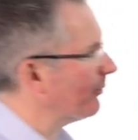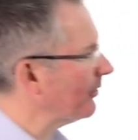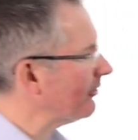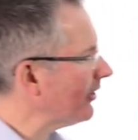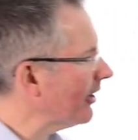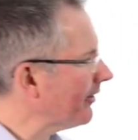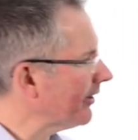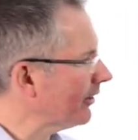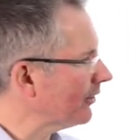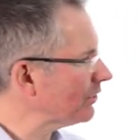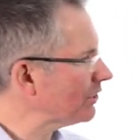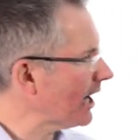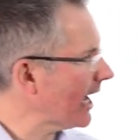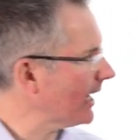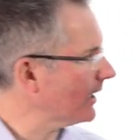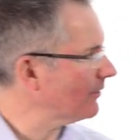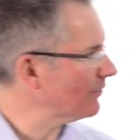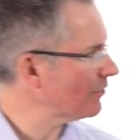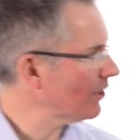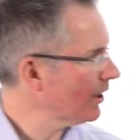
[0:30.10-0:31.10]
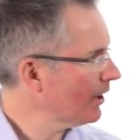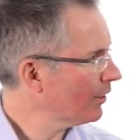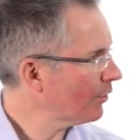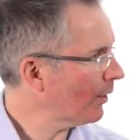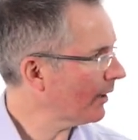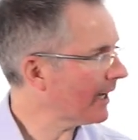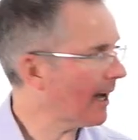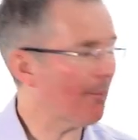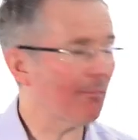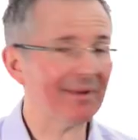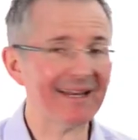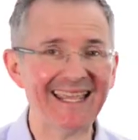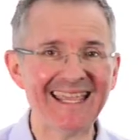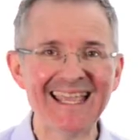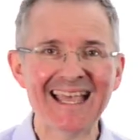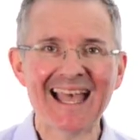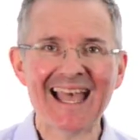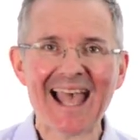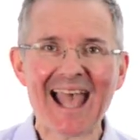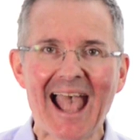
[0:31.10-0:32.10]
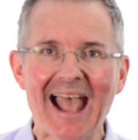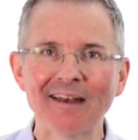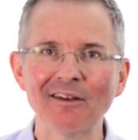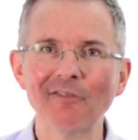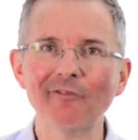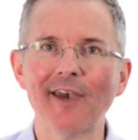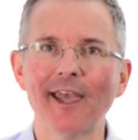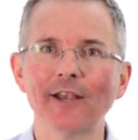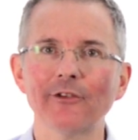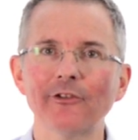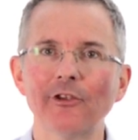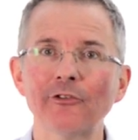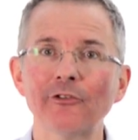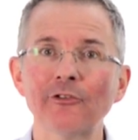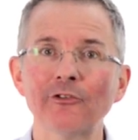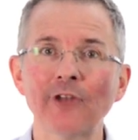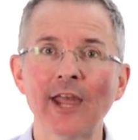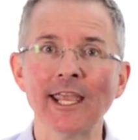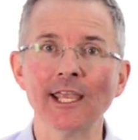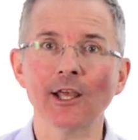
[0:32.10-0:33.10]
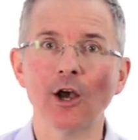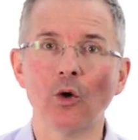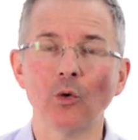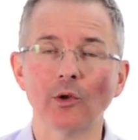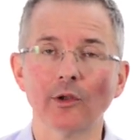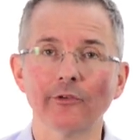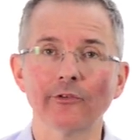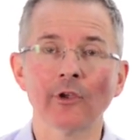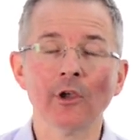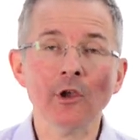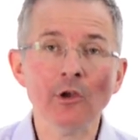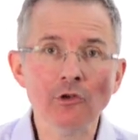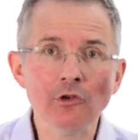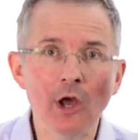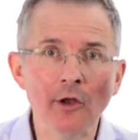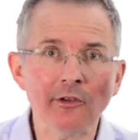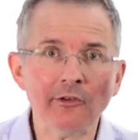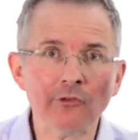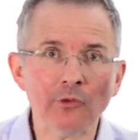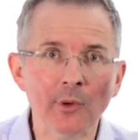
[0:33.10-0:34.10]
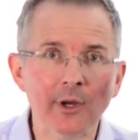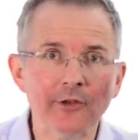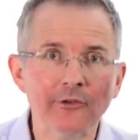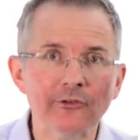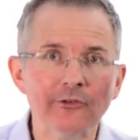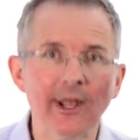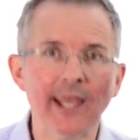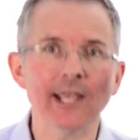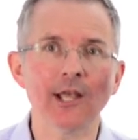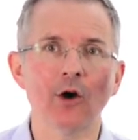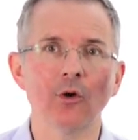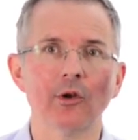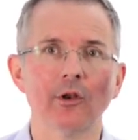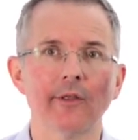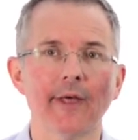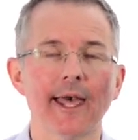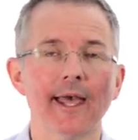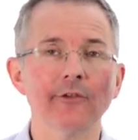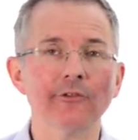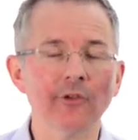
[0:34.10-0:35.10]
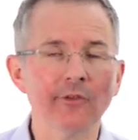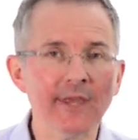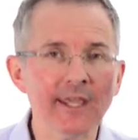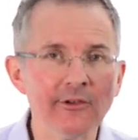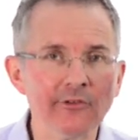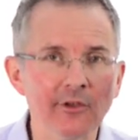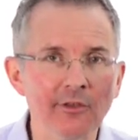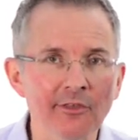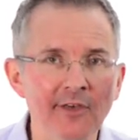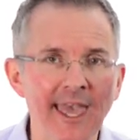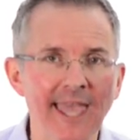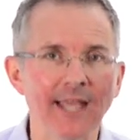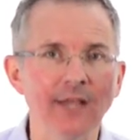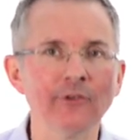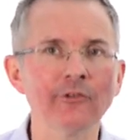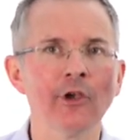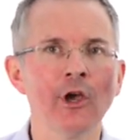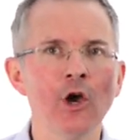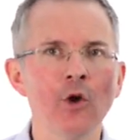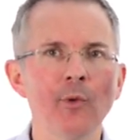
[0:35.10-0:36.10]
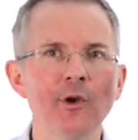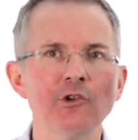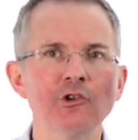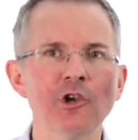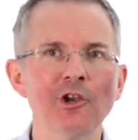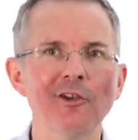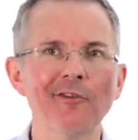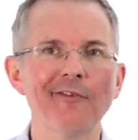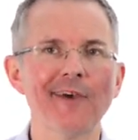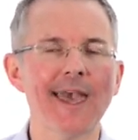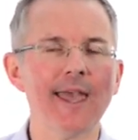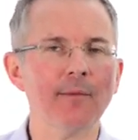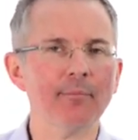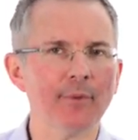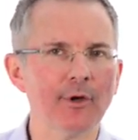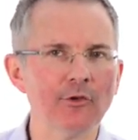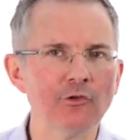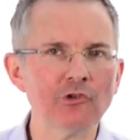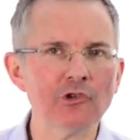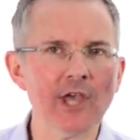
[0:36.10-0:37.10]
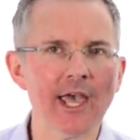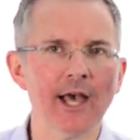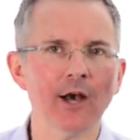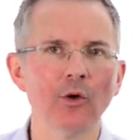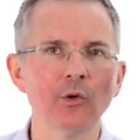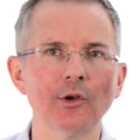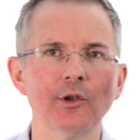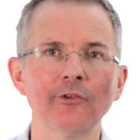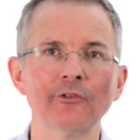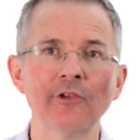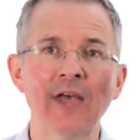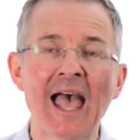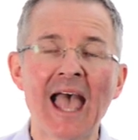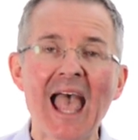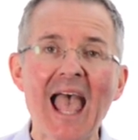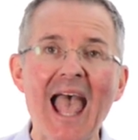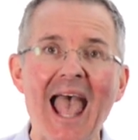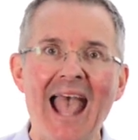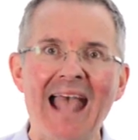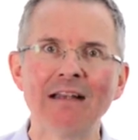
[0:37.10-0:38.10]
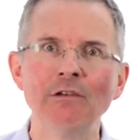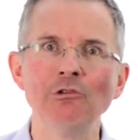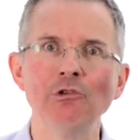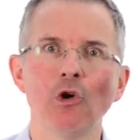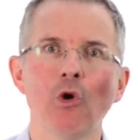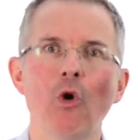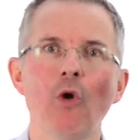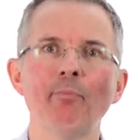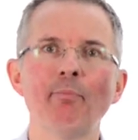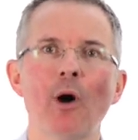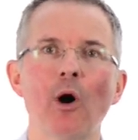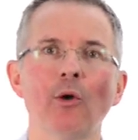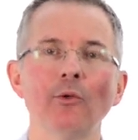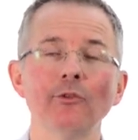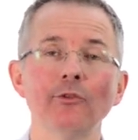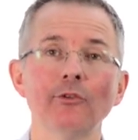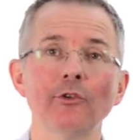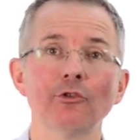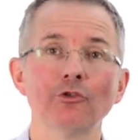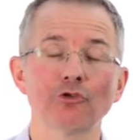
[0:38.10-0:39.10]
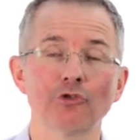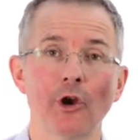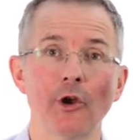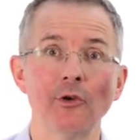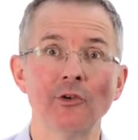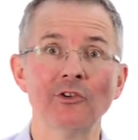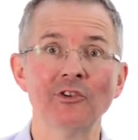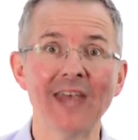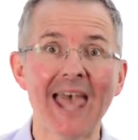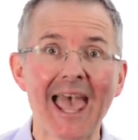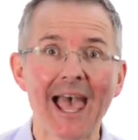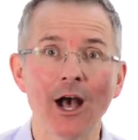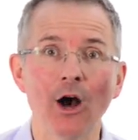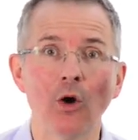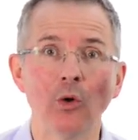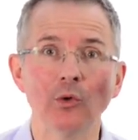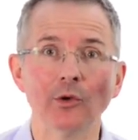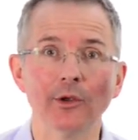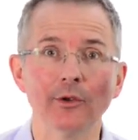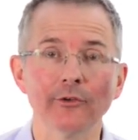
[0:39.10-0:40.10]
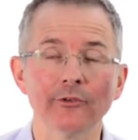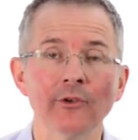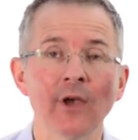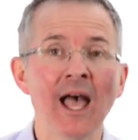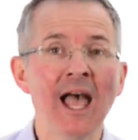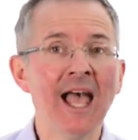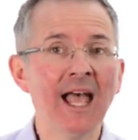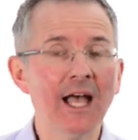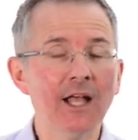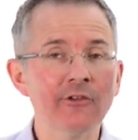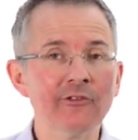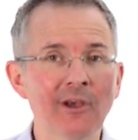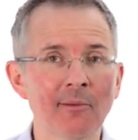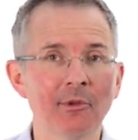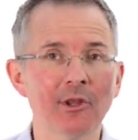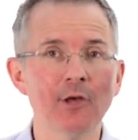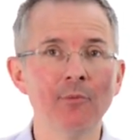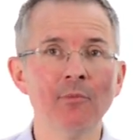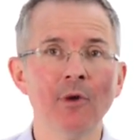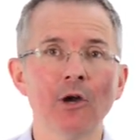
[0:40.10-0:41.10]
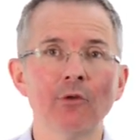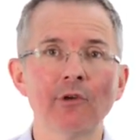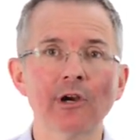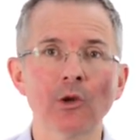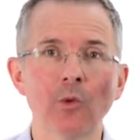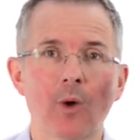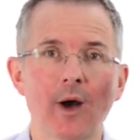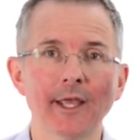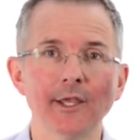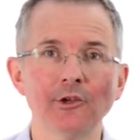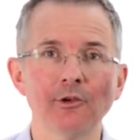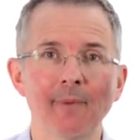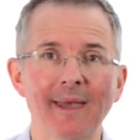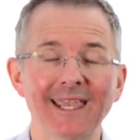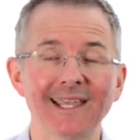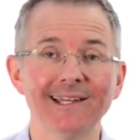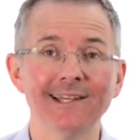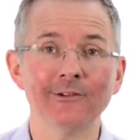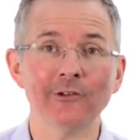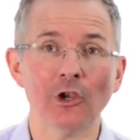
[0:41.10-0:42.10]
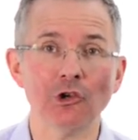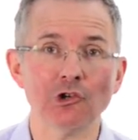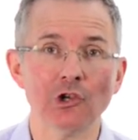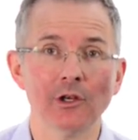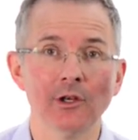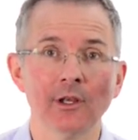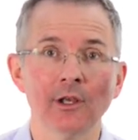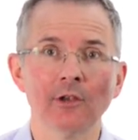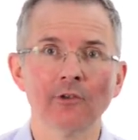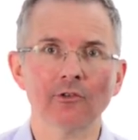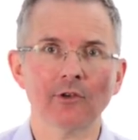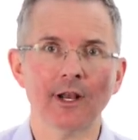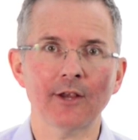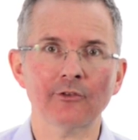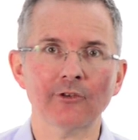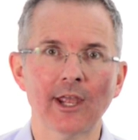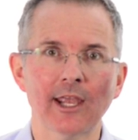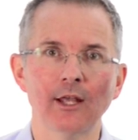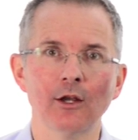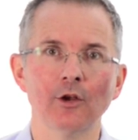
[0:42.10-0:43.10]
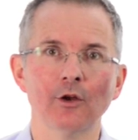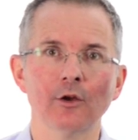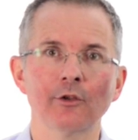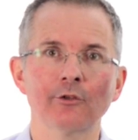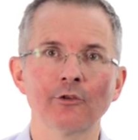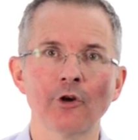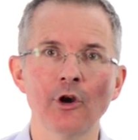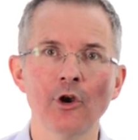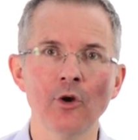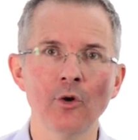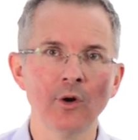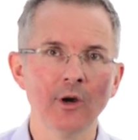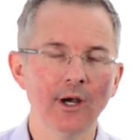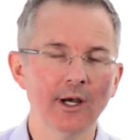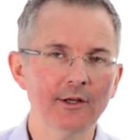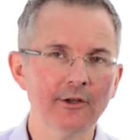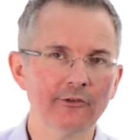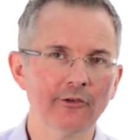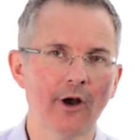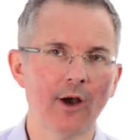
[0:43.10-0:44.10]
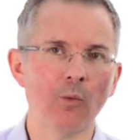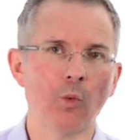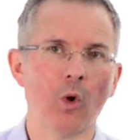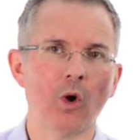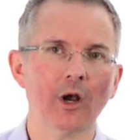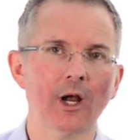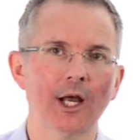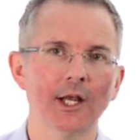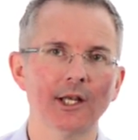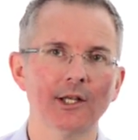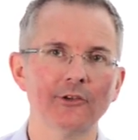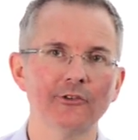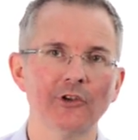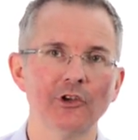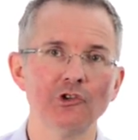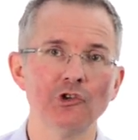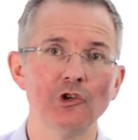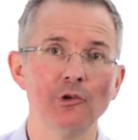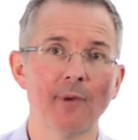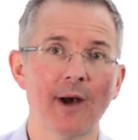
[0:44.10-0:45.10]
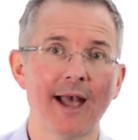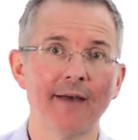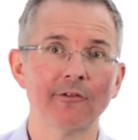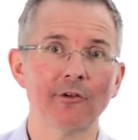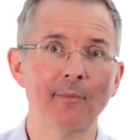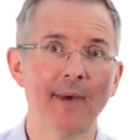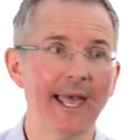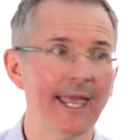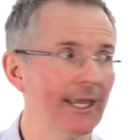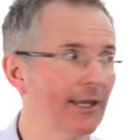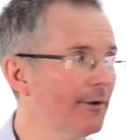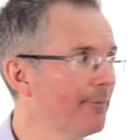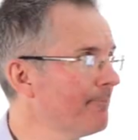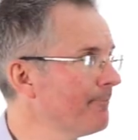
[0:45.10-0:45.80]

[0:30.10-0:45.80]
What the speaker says: material change to a company and affects its stakeholders. Notice the word stakeholder there. So these are things which could affect both shareholders and or bond stroke debt holders. And some of them require you to make a decision. So let's take a look through and decide what kind of decision you might have to make.